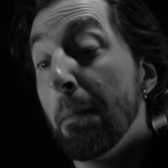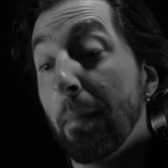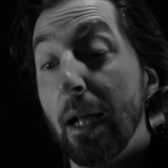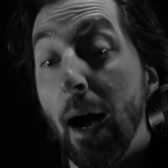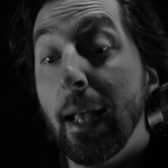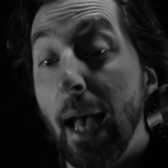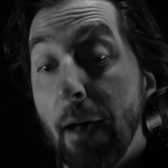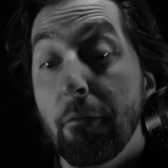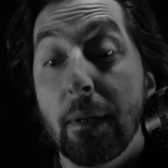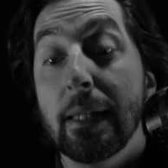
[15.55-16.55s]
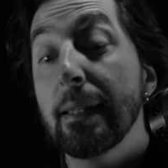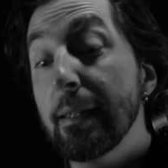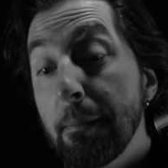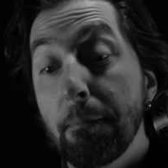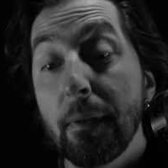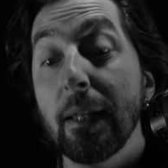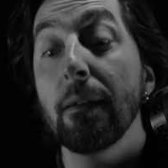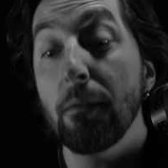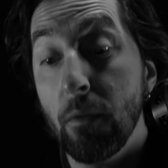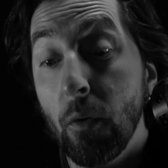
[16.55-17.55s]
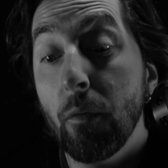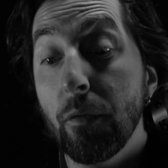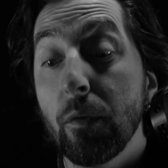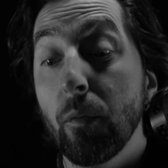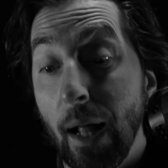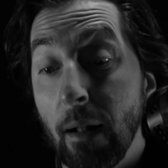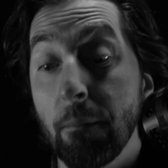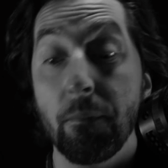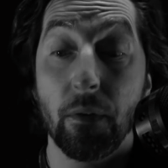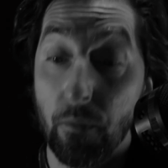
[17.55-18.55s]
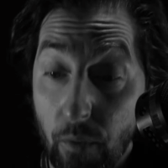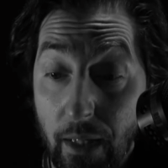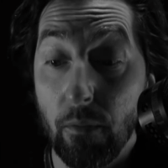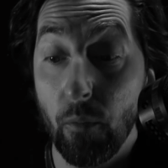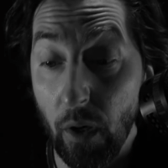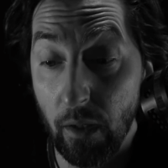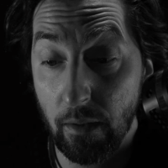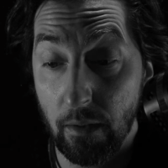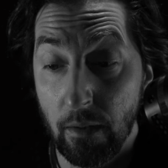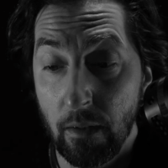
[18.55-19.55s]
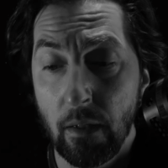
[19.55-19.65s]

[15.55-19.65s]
but I have been simply overwhelmed with work.